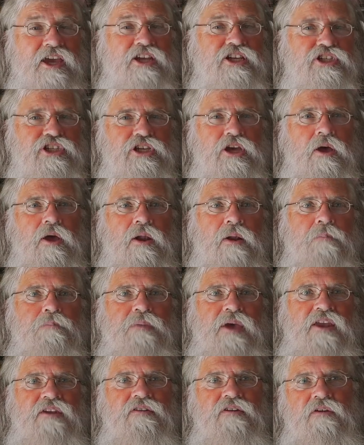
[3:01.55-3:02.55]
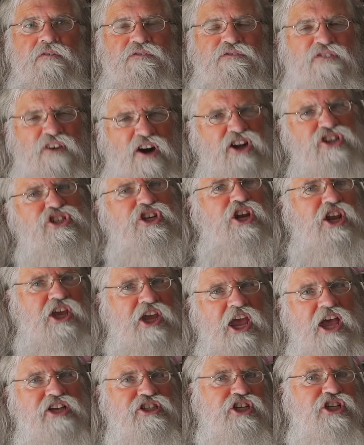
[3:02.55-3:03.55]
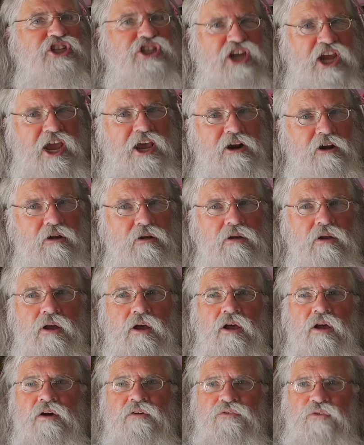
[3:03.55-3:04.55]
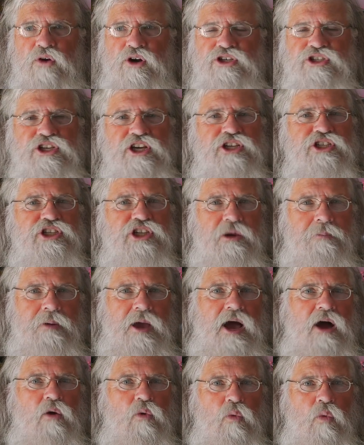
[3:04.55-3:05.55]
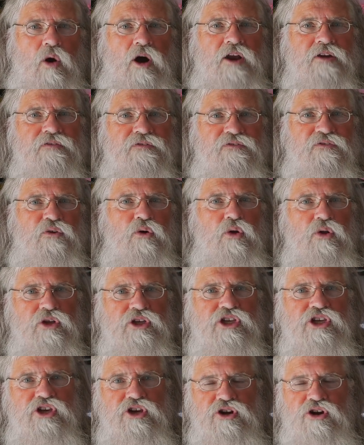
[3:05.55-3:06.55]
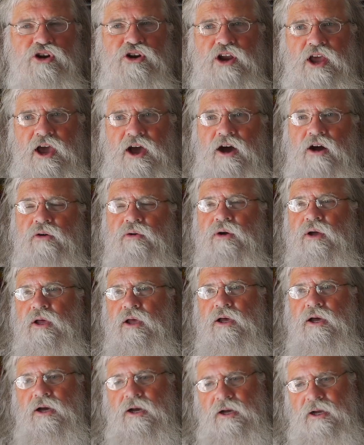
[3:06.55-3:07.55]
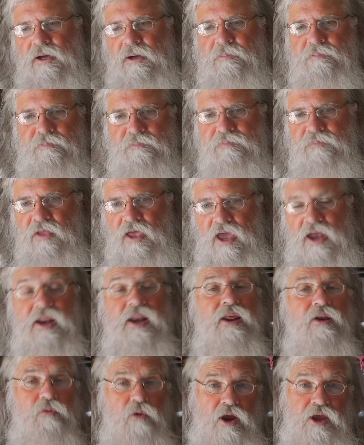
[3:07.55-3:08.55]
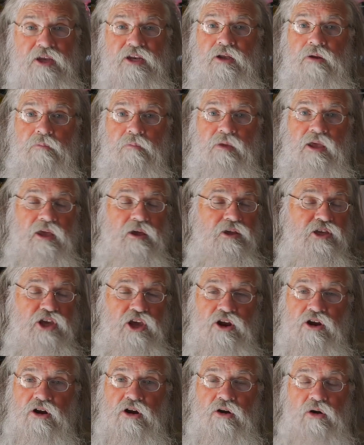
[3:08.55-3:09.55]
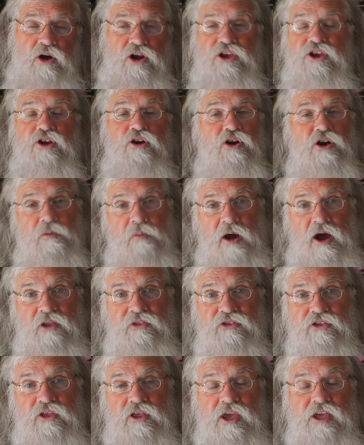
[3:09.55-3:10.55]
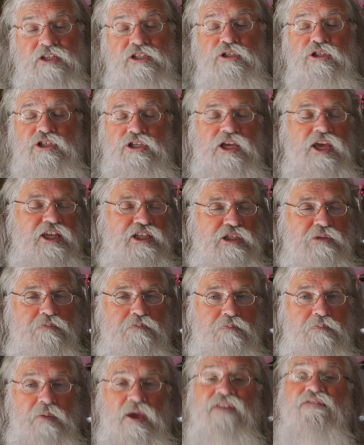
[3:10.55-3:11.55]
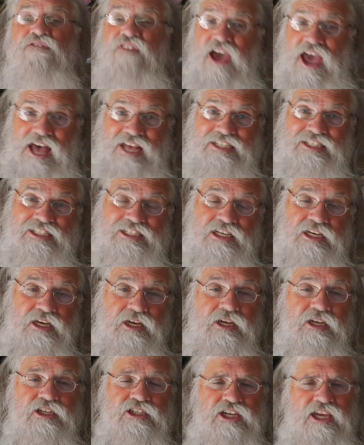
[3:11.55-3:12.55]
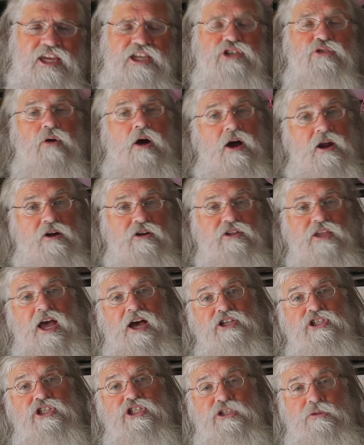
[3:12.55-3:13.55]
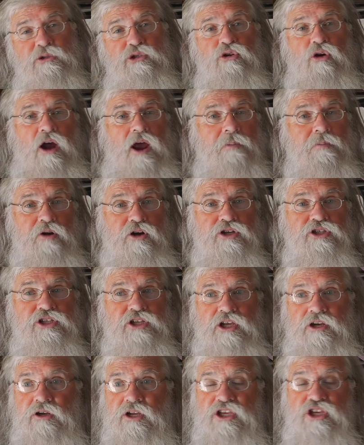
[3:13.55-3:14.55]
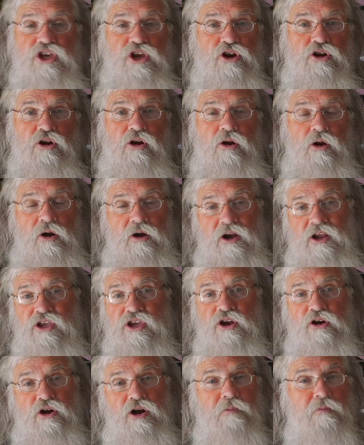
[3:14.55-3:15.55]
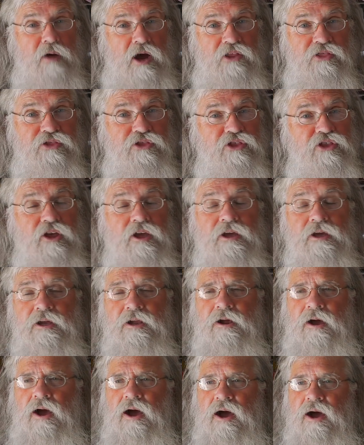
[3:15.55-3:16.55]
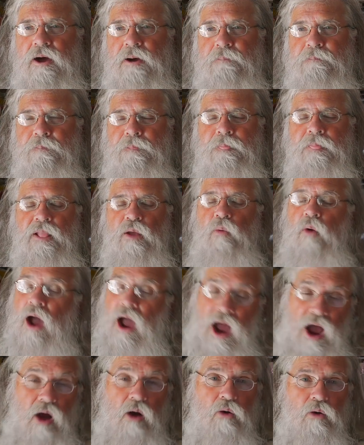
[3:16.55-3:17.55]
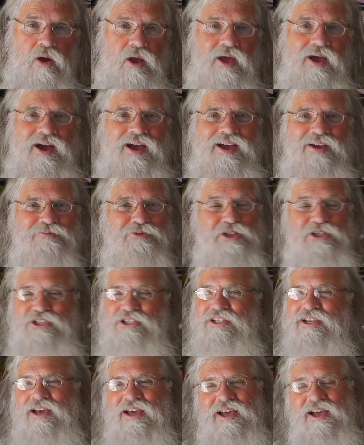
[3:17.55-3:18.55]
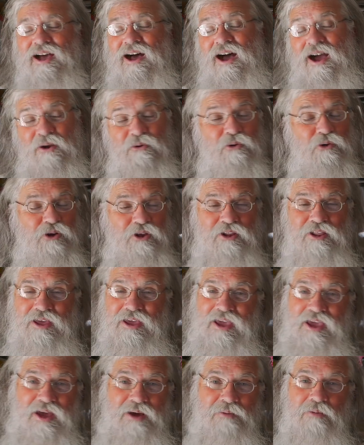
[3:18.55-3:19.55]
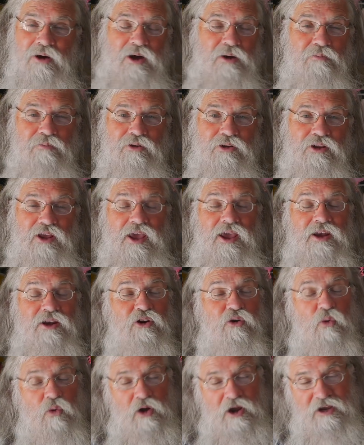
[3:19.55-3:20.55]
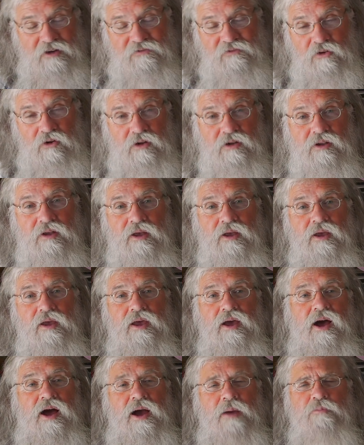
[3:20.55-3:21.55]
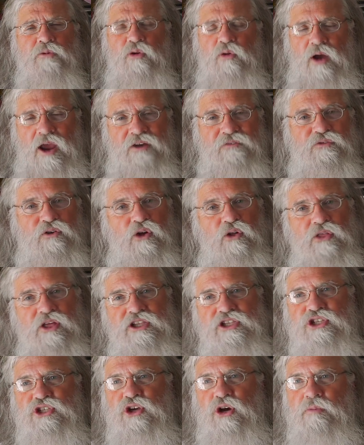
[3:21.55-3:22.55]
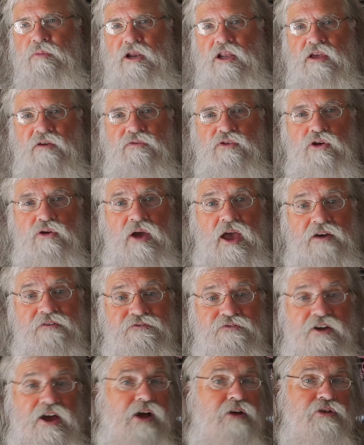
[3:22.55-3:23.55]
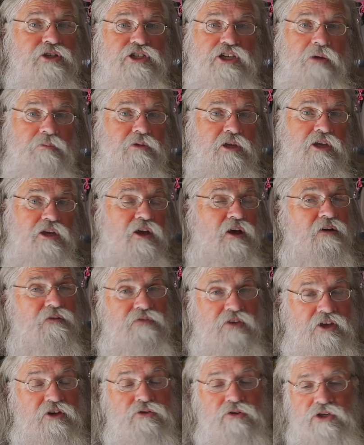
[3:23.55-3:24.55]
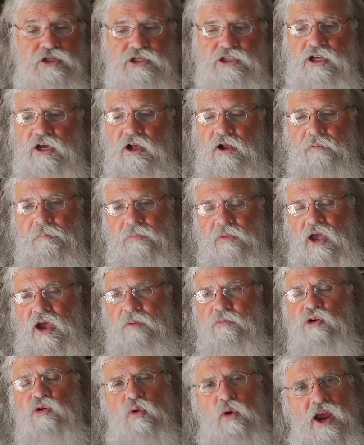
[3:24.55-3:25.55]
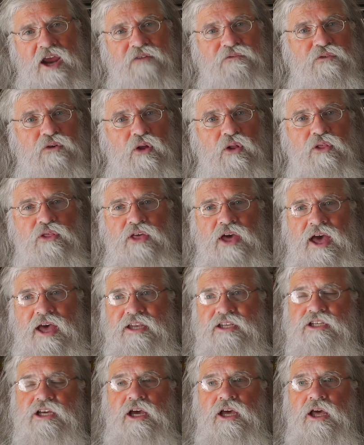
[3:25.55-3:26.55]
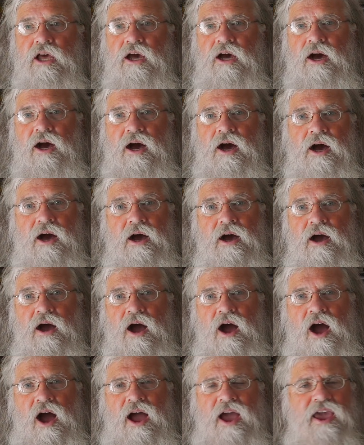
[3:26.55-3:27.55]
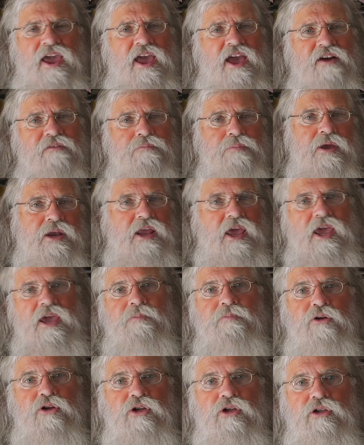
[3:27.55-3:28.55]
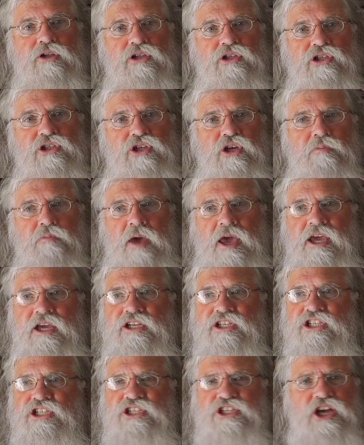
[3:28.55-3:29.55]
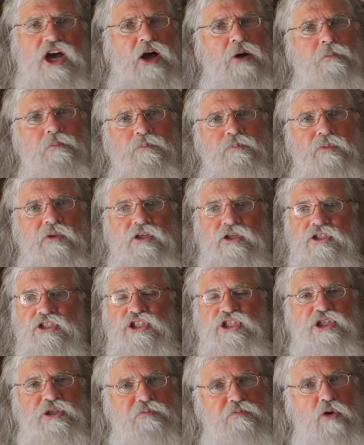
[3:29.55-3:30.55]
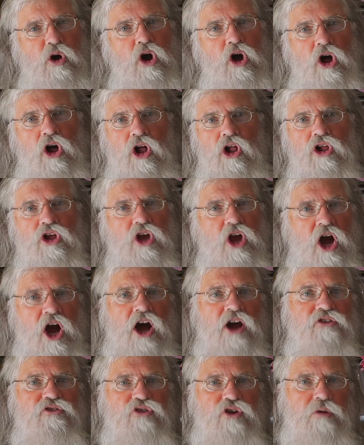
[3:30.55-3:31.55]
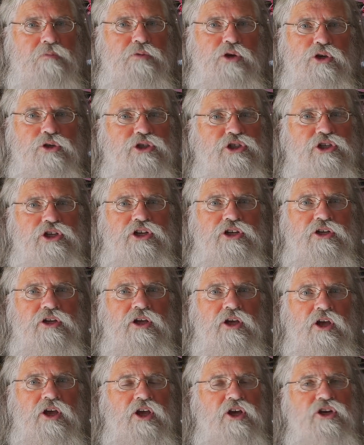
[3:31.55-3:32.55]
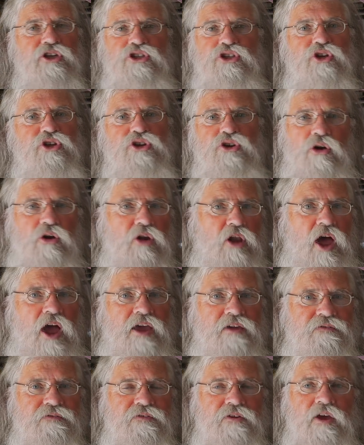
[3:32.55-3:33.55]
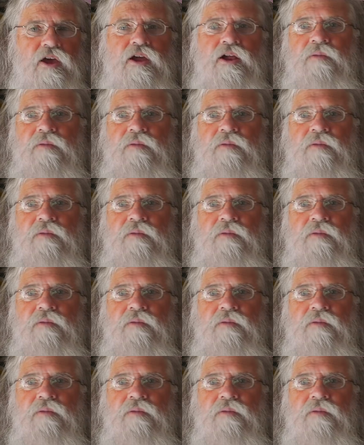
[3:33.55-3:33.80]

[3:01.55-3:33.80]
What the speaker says: it has been functioning as a channel for just about one full year now. At any rate, a year or a year and a month, it's been fast. To get to 100,000 subscribers in a year or in a year and a month, wow, I really am humbled and grateful. I'm grateful that so many of you have found something of interest. I'm grateful that I have been able to make some small contribution to your life.